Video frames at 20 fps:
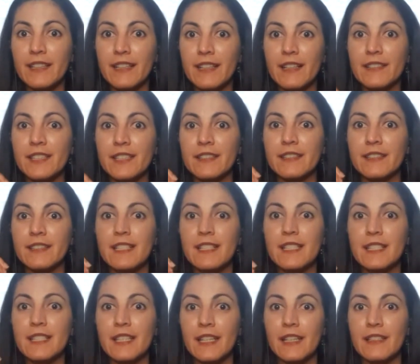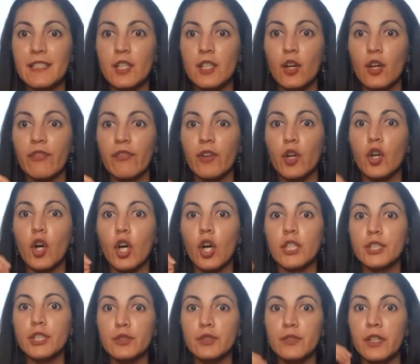in the sense of
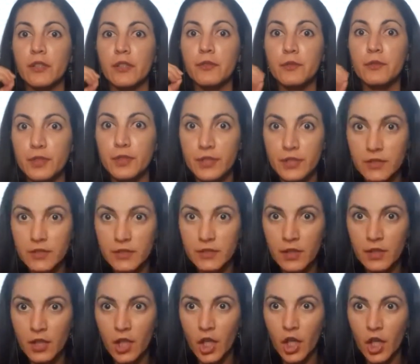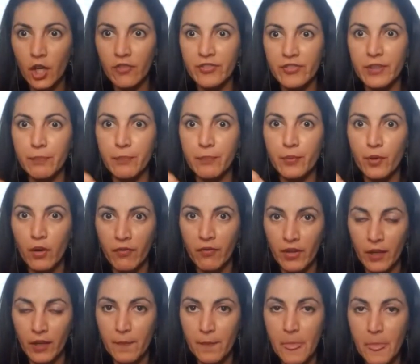going to the root of the
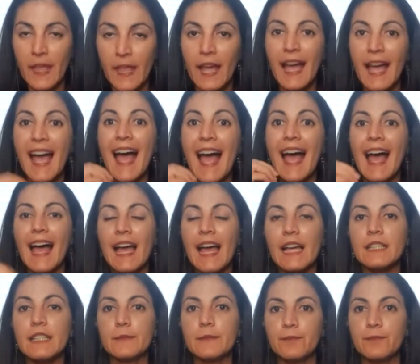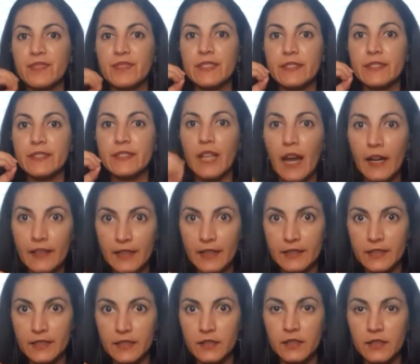problem and
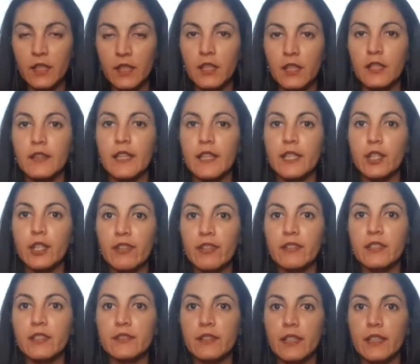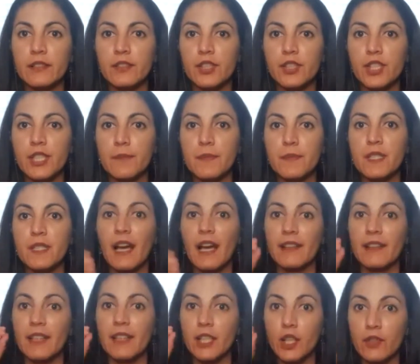targeting the Cuban dictatorships
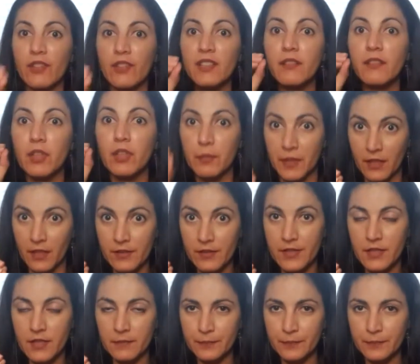and the Cuban criminals